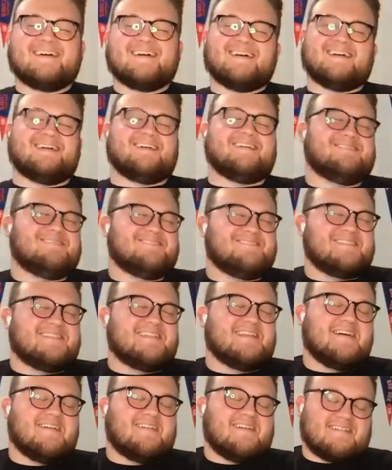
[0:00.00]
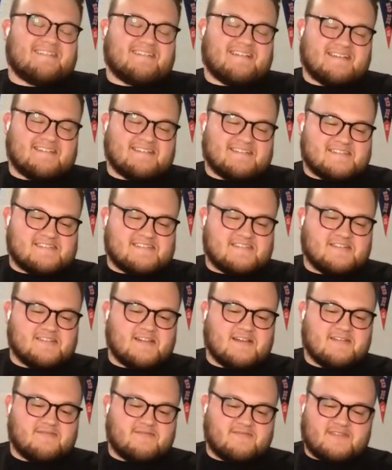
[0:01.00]
I still
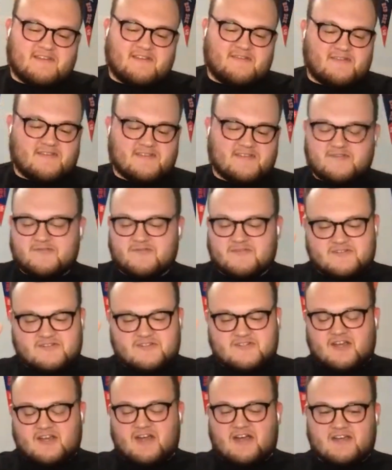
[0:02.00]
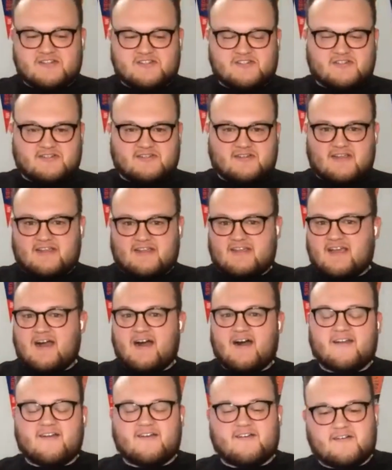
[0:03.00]
love, you and Josh and
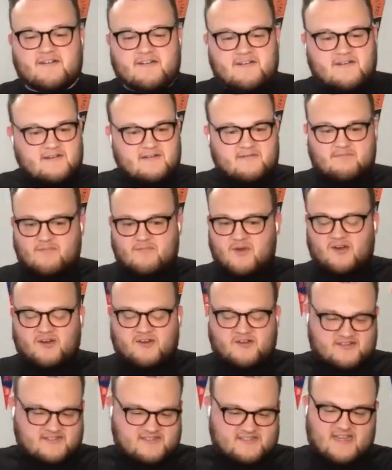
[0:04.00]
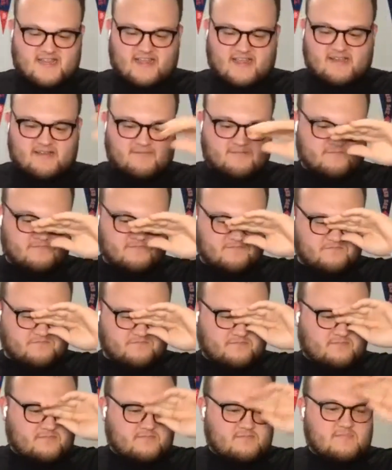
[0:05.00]
Connor, Mark, Sam,
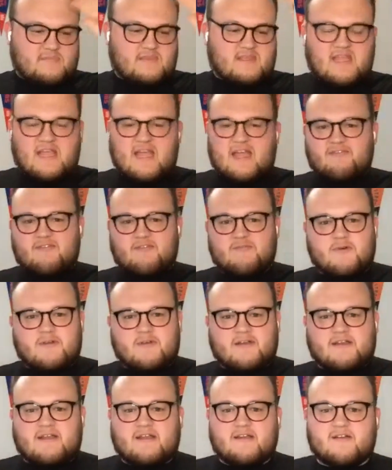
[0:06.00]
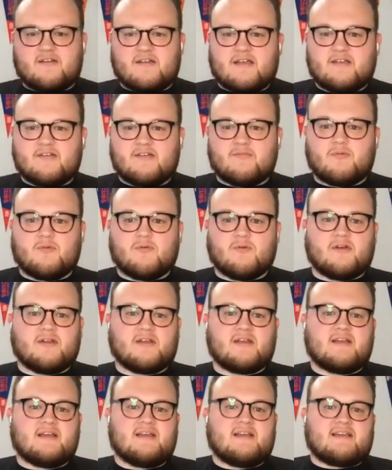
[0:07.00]
everyone at Arrowhead Report.
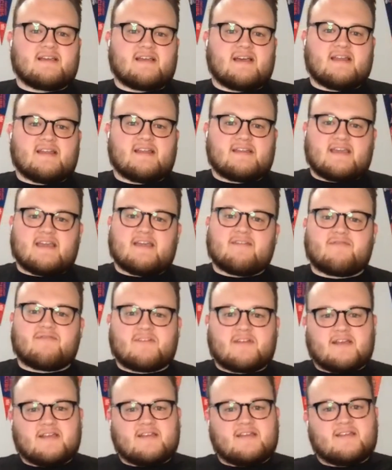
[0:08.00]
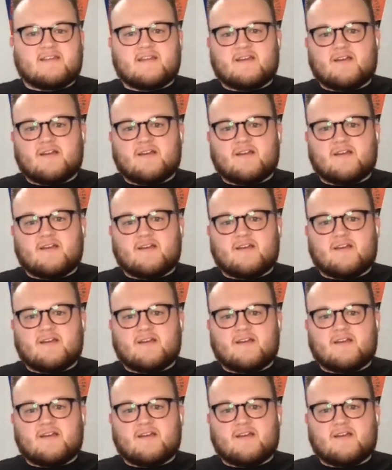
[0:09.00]
Can't forget,